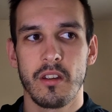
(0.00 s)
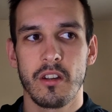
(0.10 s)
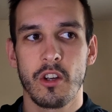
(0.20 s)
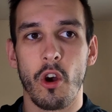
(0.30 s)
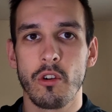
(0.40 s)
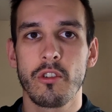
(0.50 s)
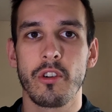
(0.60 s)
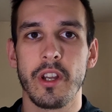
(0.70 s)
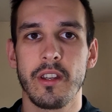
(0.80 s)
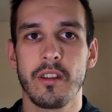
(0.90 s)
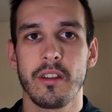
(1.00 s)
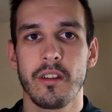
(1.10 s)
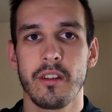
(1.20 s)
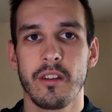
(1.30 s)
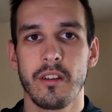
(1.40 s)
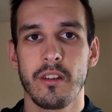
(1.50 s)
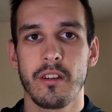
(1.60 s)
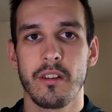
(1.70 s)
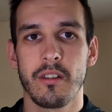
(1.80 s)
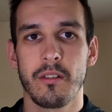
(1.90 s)
concrete
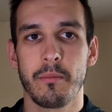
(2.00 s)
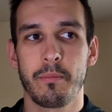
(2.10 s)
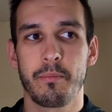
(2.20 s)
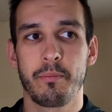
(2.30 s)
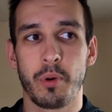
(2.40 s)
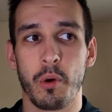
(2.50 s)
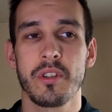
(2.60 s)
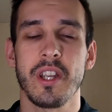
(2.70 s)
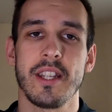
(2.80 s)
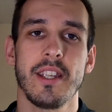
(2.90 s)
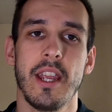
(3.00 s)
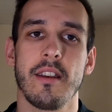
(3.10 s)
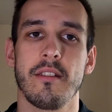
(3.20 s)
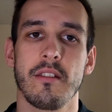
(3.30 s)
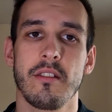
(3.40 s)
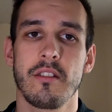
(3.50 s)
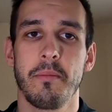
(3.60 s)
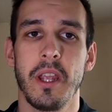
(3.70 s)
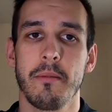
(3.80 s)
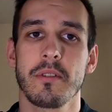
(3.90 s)
process in to
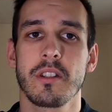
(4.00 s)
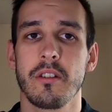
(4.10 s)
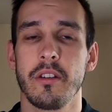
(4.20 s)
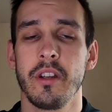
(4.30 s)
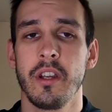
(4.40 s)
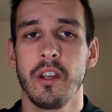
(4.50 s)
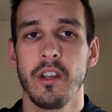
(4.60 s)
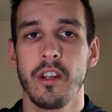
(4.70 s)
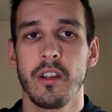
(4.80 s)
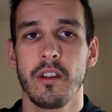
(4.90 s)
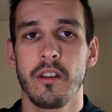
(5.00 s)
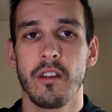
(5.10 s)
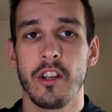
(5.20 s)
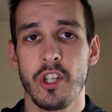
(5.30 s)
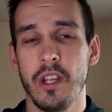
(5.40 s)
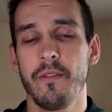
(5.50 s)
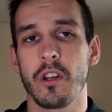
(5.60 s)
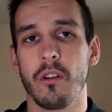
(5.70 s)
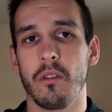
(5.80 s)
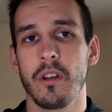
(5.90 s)
be able to achieve the
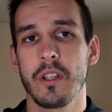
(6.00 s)
goal.